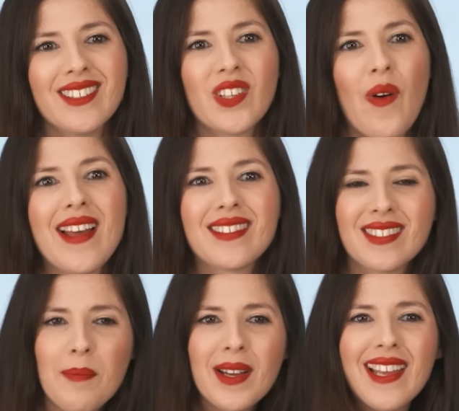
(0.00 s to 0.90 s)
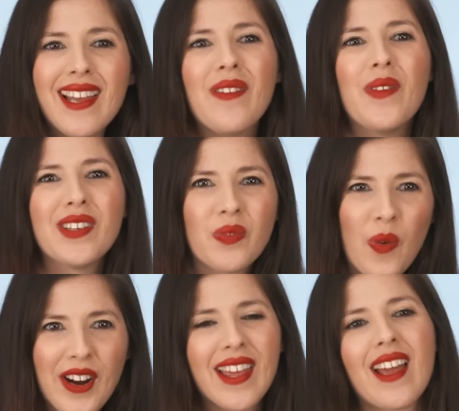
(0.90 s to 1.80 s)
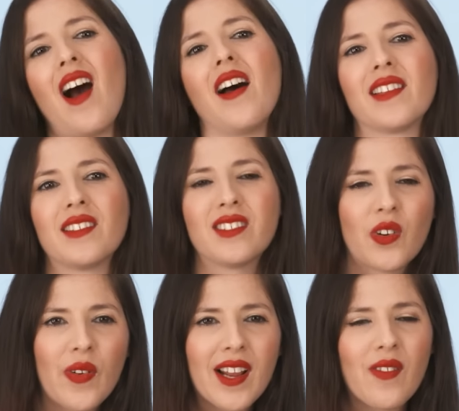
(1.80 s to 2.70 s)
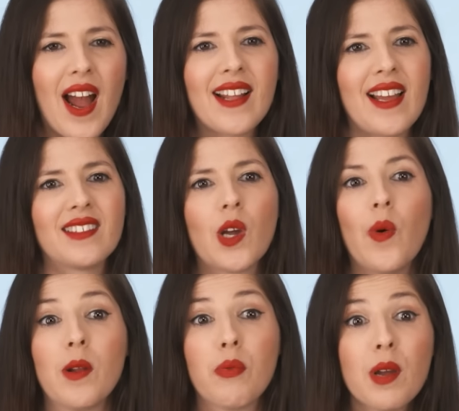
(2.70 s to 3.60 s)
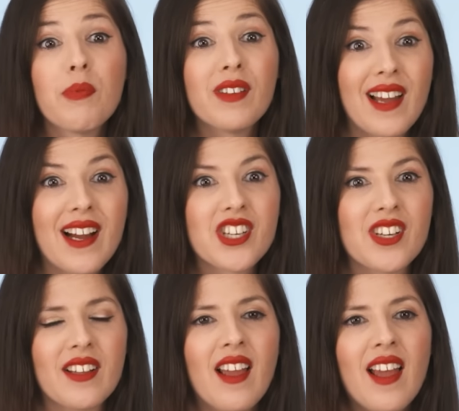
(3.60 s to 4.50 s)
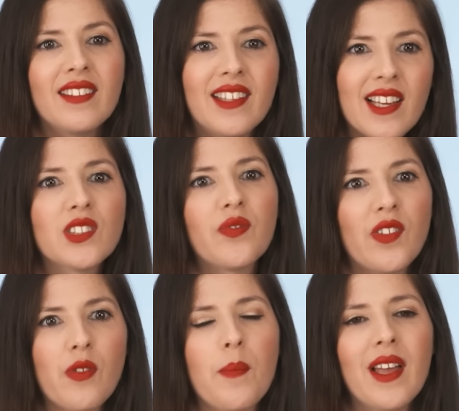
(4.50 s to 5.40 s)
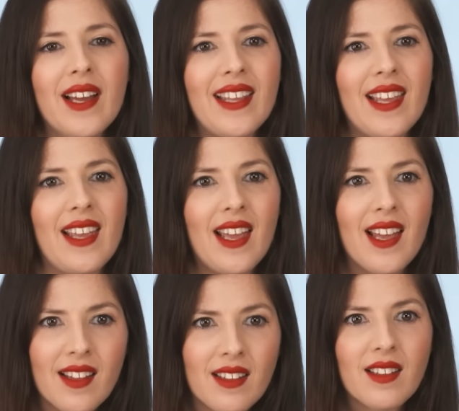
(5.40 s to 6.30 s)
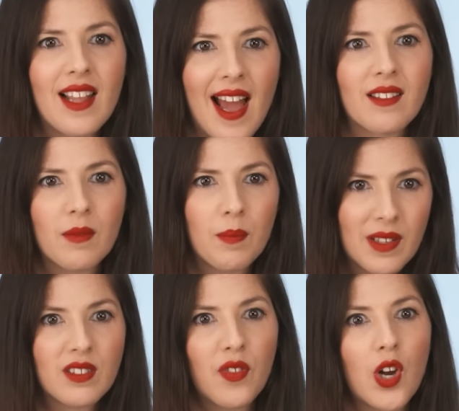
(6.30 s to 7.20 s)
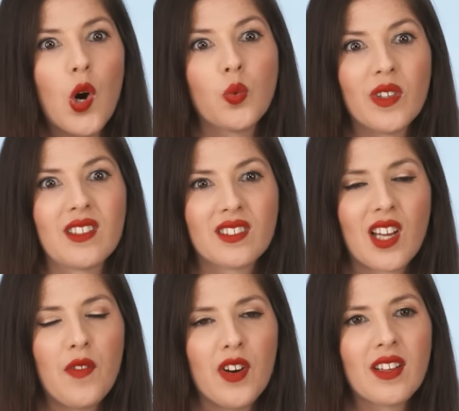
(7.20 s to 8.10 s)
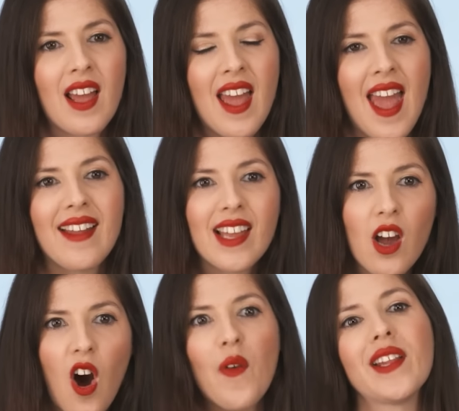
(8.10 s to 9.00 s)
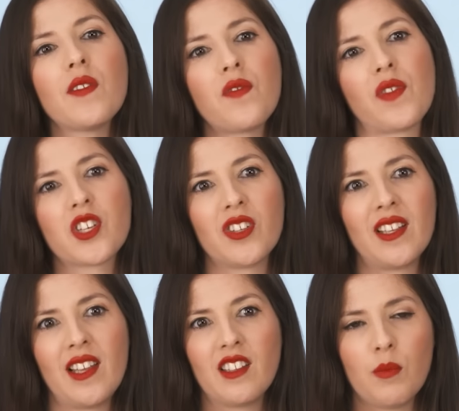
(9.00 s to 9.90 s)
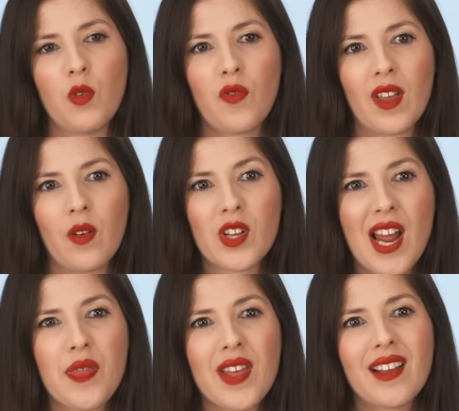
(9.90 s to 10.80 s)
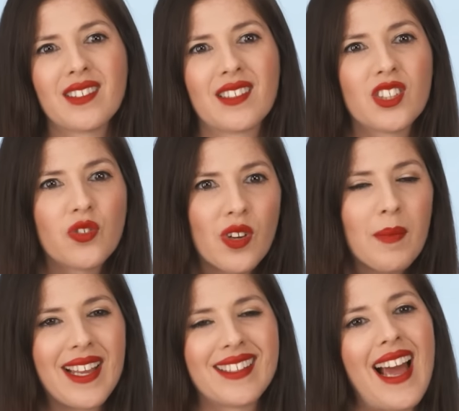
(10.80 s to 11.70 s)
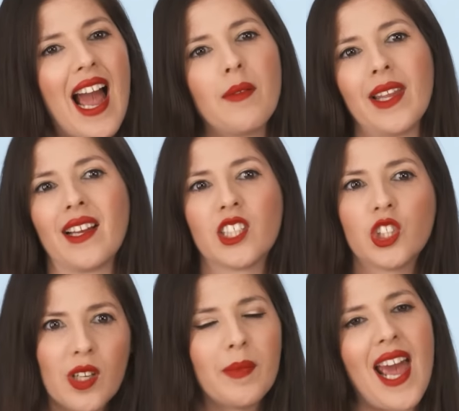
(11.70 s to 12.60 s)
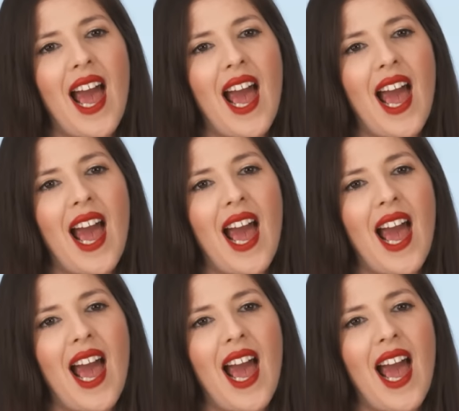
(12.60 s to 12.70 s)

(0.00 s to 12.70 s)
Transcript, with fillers: So as somebody was working on the screenwrite, as they were in pre-production, this vulnerability in that piece of code was discovered, and they already featured it in the movie, which I think is extremely timely, extremely